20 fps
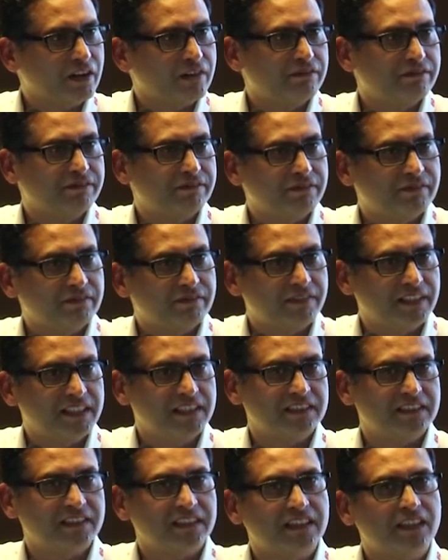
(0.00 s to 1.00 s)
of
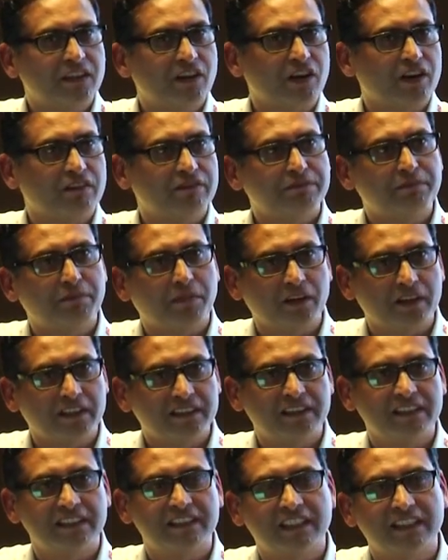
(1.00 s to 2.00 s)
funds, lot of
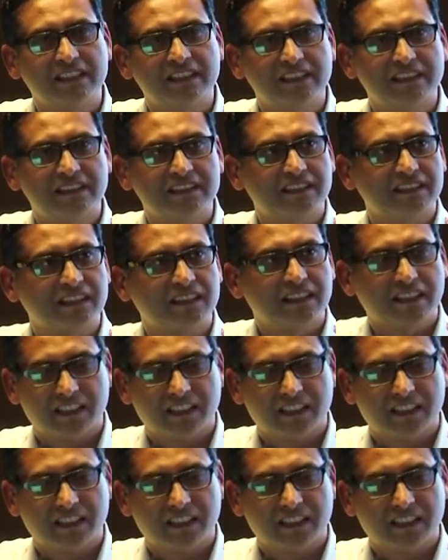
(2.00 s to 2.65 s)
policy changes.